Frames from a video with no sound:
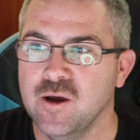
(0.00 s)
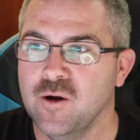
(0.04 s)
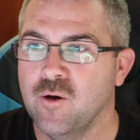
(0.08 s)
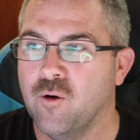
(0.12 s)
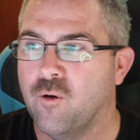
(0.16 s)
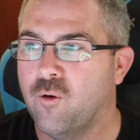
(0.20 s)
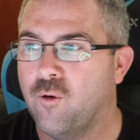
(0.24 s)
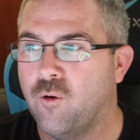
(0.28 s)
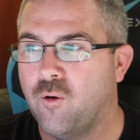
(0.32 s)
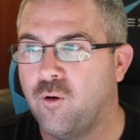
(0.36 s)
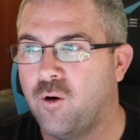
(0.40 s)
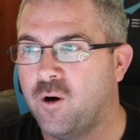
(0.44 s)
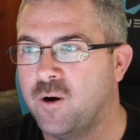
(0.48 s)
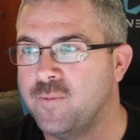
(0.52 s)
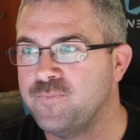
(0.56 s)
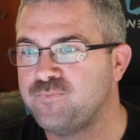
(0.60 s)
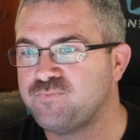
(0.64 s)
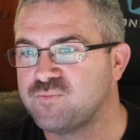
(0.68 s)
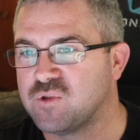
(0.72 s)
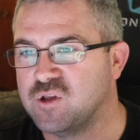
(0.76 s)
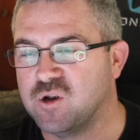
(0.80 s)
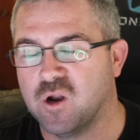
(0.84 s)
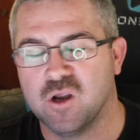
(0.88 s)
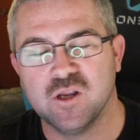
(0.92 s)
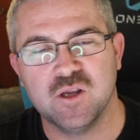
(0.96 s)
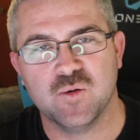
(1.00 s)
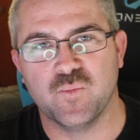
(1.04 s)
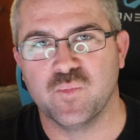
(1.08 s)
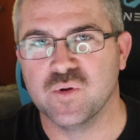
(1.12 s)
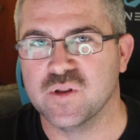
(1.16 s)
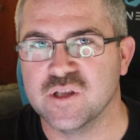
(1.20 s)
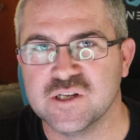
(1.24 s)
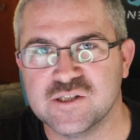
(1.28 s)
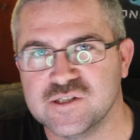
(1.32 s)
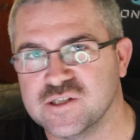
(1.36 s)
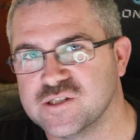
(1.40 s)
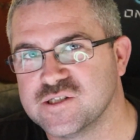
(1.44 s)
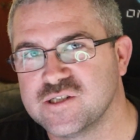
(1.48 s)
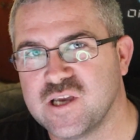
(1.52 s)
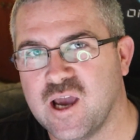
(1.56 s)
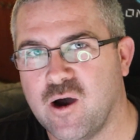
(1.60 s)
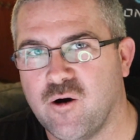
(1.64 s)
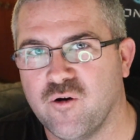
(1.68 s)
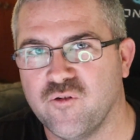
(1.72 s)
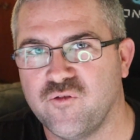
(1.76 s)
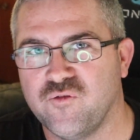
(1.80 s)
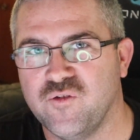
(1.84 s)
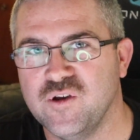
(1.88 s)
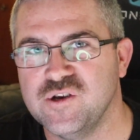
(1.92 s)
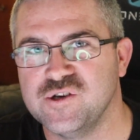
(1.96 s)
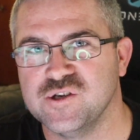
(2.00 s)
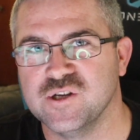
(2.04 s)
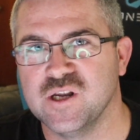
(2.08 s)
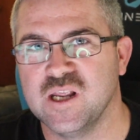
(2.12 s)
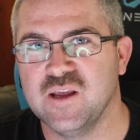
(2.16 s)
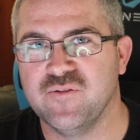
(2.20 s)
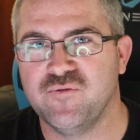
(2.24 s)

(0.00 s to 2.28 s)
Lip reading: or your ballistics coefficient.